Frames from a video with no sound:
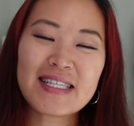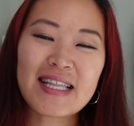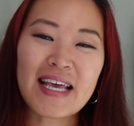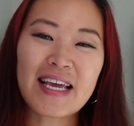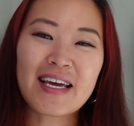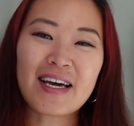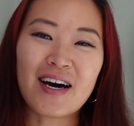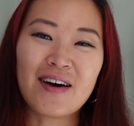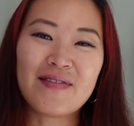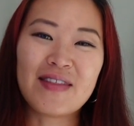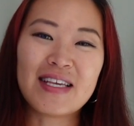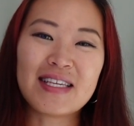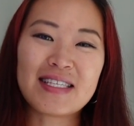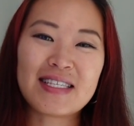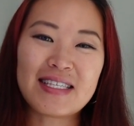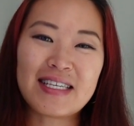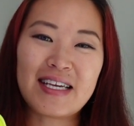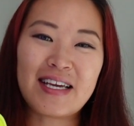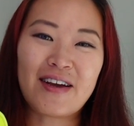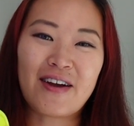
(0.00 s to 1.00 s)
think of this
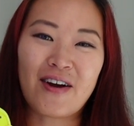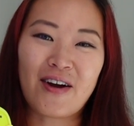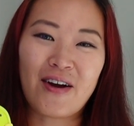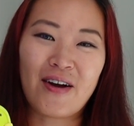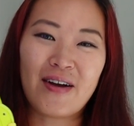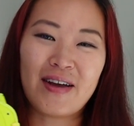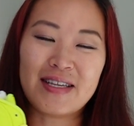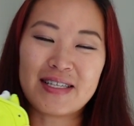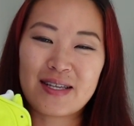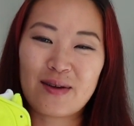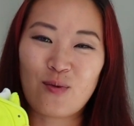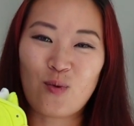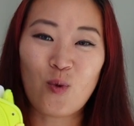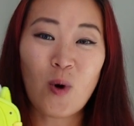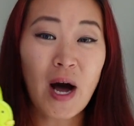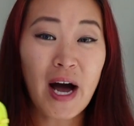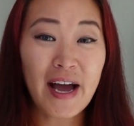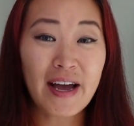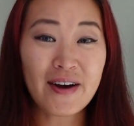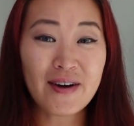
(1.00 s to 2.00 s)
sneaker? Is it
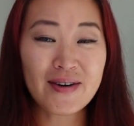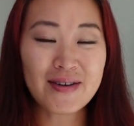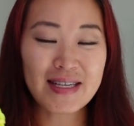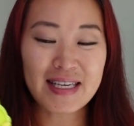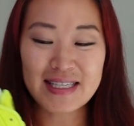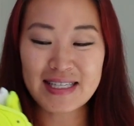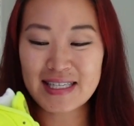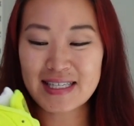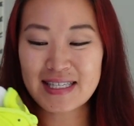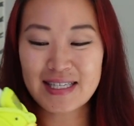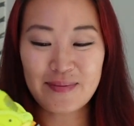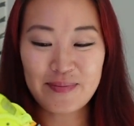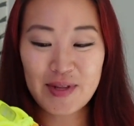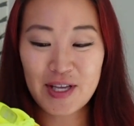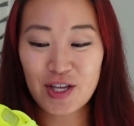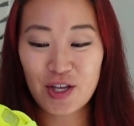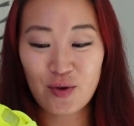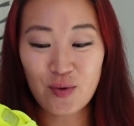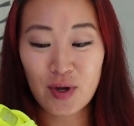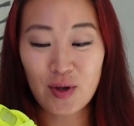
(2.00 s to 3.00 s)
wild? Is it
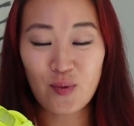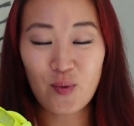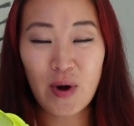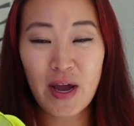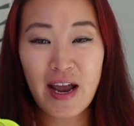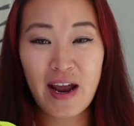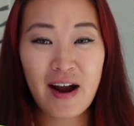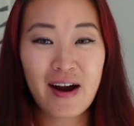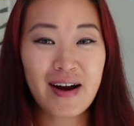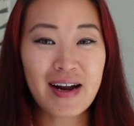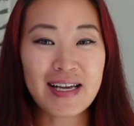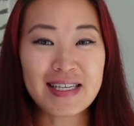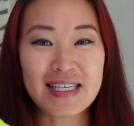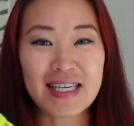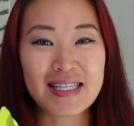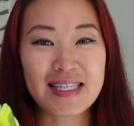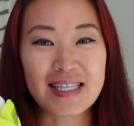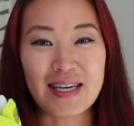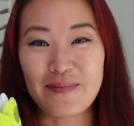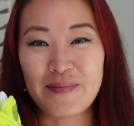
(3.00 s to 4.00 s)
something you would wear? Is
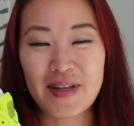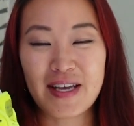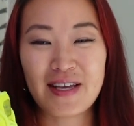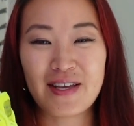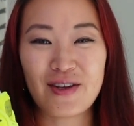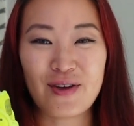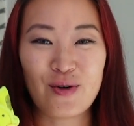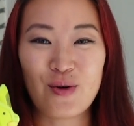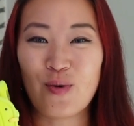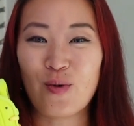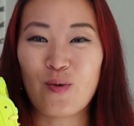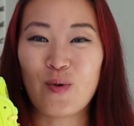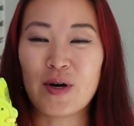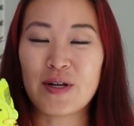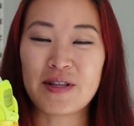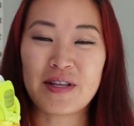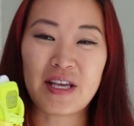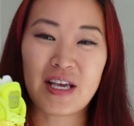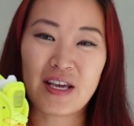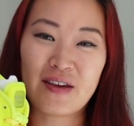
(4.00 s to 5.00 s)
it something you will
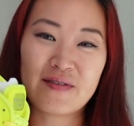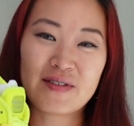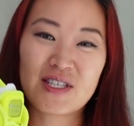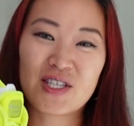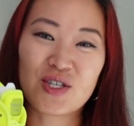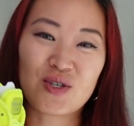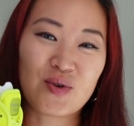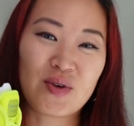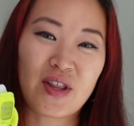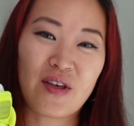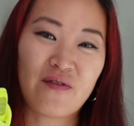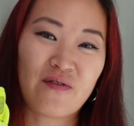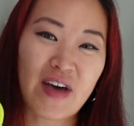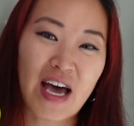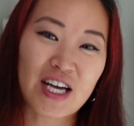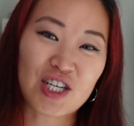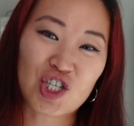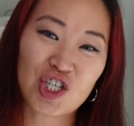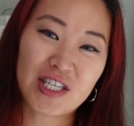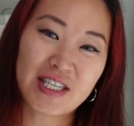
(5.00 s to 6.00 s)
leave to the
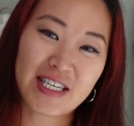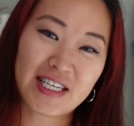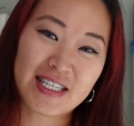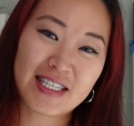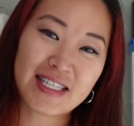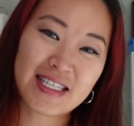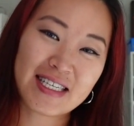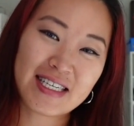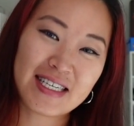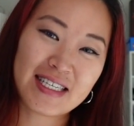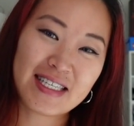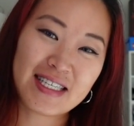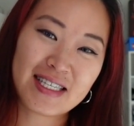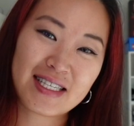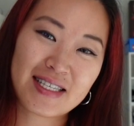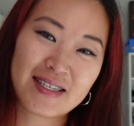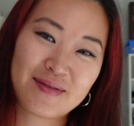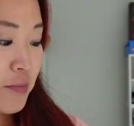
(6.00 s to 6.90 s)
fashionistas?